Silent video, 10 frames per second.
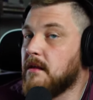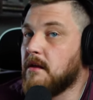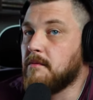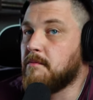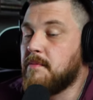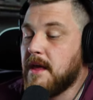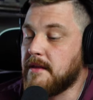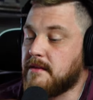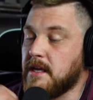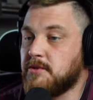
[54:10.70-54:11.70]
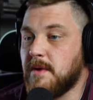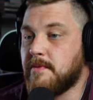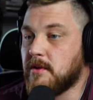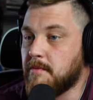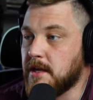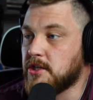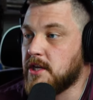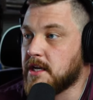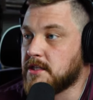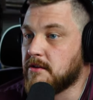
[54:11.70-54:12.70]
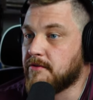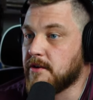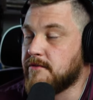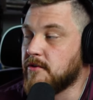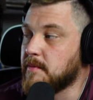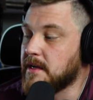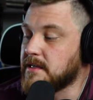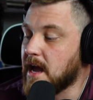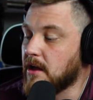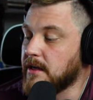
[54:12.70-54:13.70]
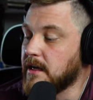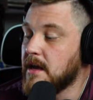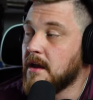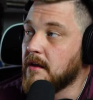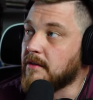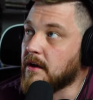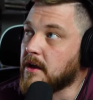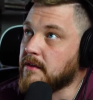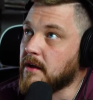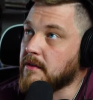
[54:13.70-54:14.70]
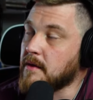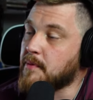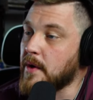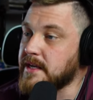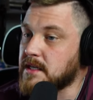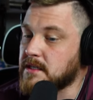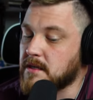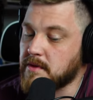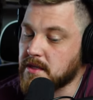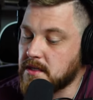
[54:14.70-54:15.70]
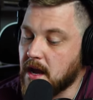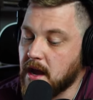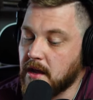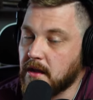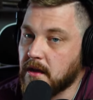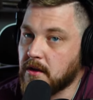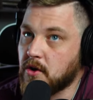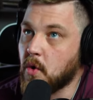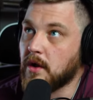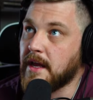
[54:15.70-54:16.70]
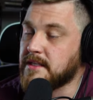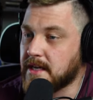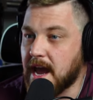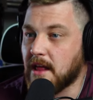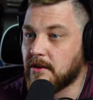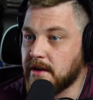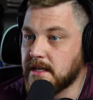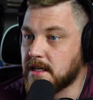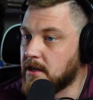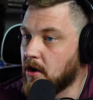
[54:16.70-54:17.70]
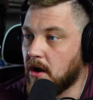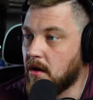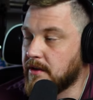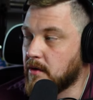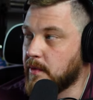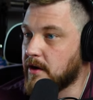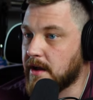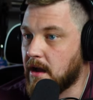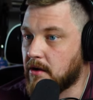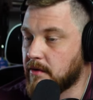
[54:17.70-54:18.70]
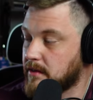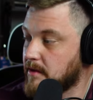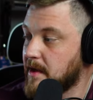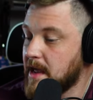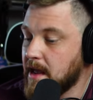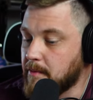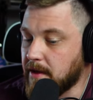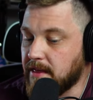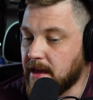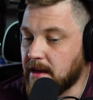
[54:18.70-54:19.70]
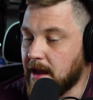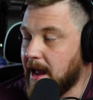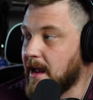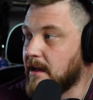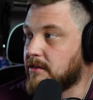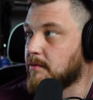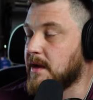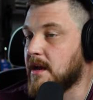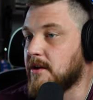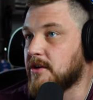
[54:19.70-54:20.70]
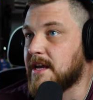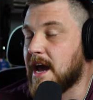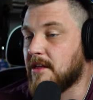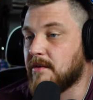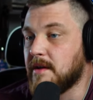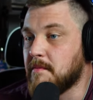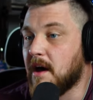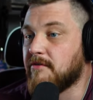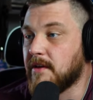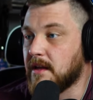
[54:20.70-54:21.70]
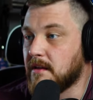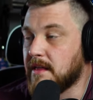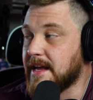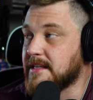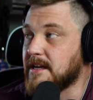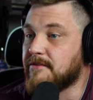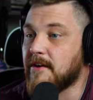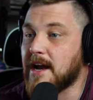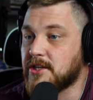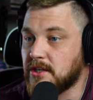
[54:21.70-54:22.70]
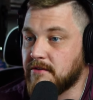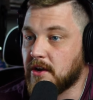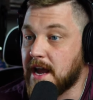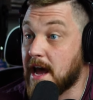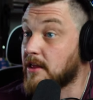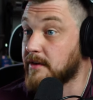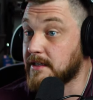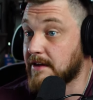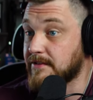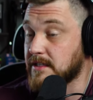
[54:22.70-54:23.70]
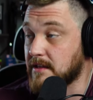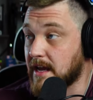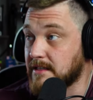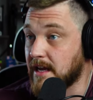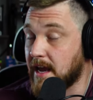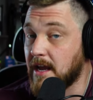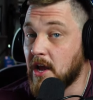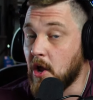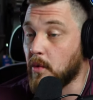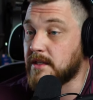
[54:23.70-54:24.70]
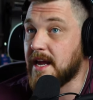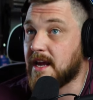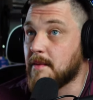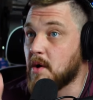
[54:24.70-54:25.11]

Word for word: they teach people to binge eat because of the free food mentality. The, the, the point system does not correlate to calories at all. Their weird algorithm. But then a three hundred calorie muffin that is a fraction of your calorie deficit that day would take